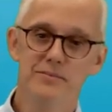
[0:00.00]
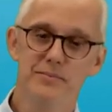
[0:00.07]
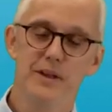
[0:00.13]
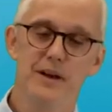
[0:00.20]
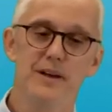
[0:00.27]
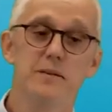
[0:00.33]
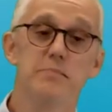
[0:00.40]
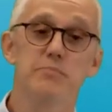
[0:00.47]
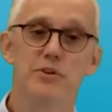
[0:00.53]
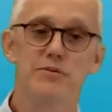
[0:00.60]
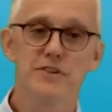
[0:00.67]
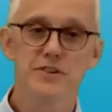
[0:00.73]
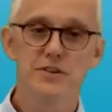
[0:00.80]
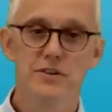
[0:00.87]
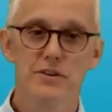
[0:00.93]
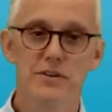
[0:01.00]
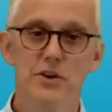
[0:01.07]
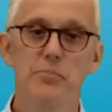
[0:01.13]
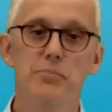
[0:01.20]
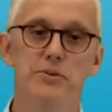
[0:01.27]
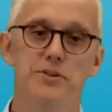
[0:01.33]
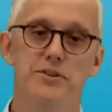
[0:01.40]
I am professor in
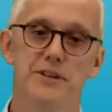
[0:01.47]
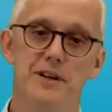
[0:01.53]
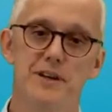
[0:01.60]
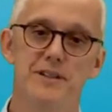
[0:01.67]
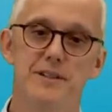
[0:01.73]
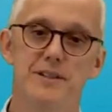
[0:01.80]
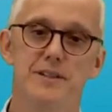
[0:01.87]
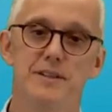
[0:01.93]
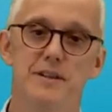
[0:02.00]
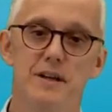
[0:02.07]
computer science